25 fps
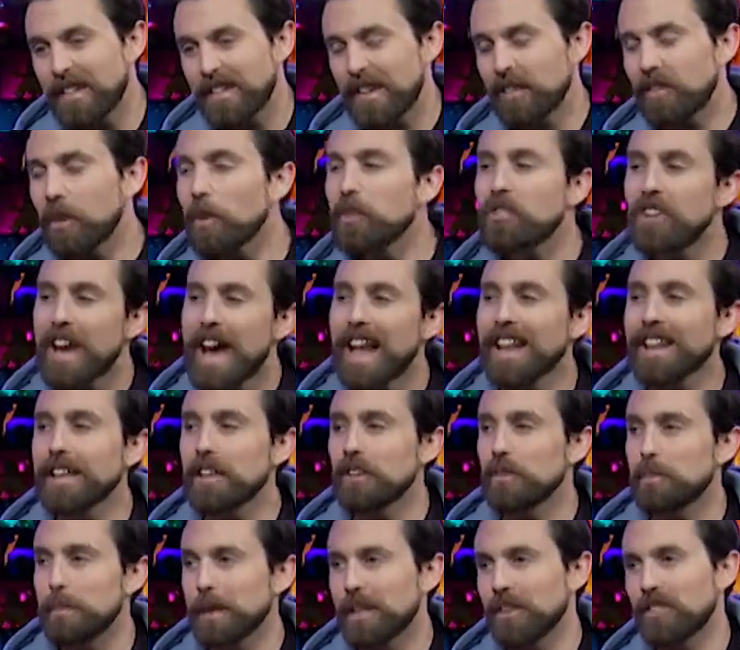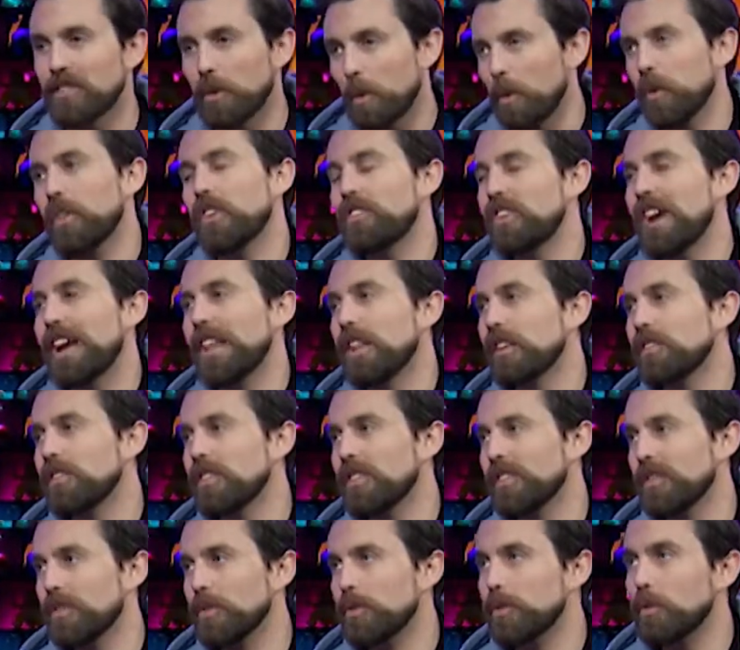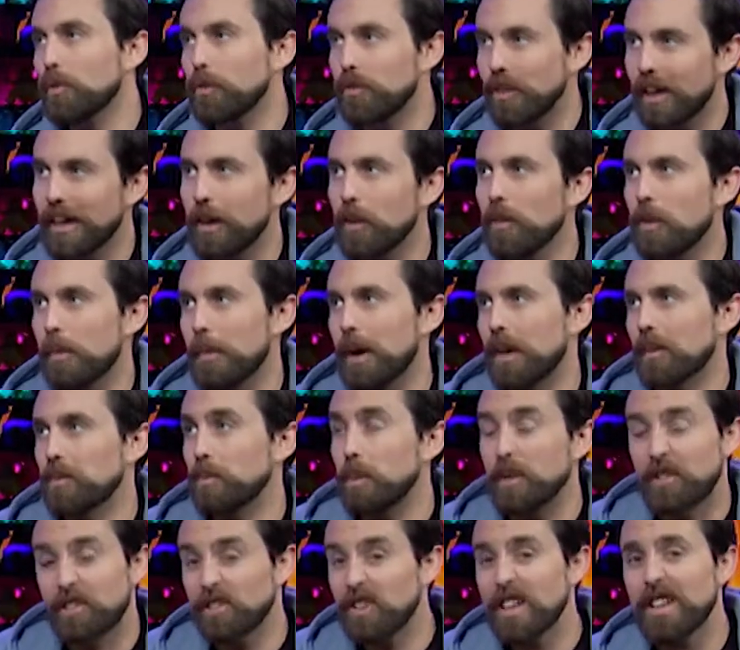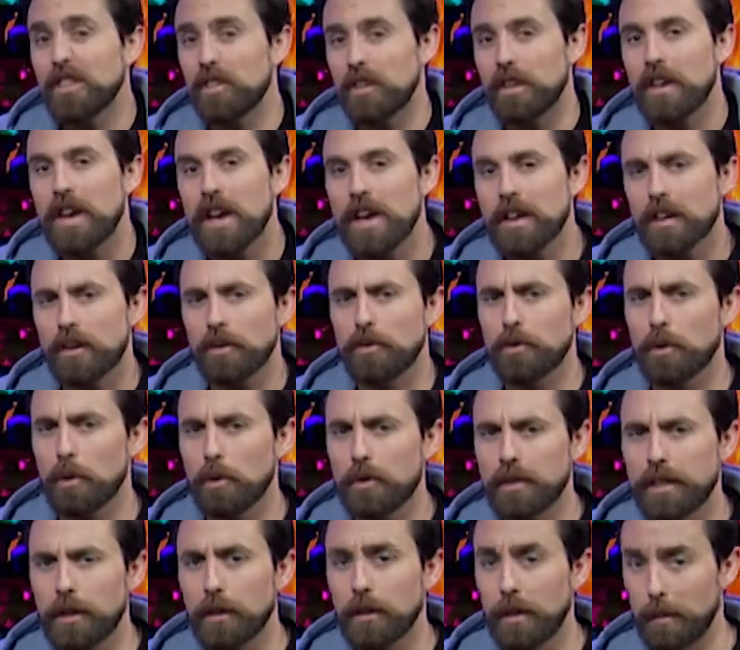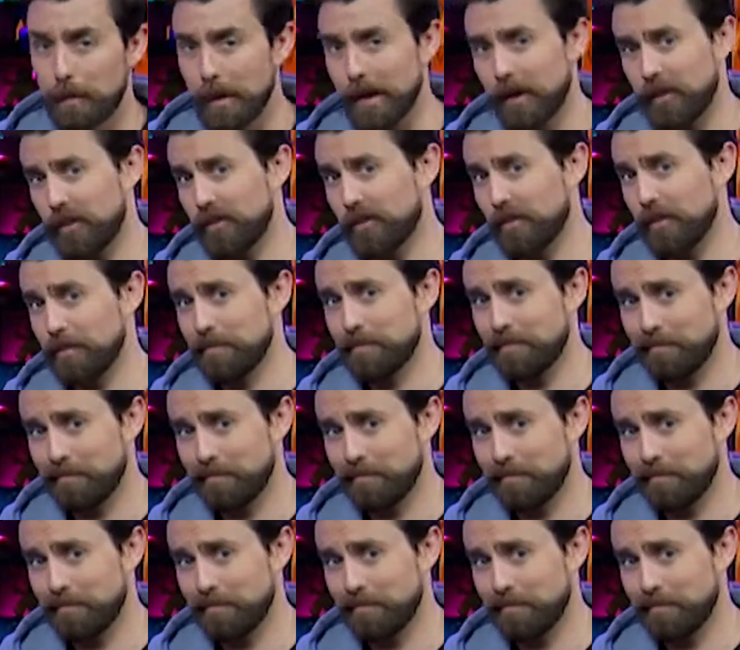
there's no challenge because all the challenge is to stay on the bus, which is easy because you're already on the bus.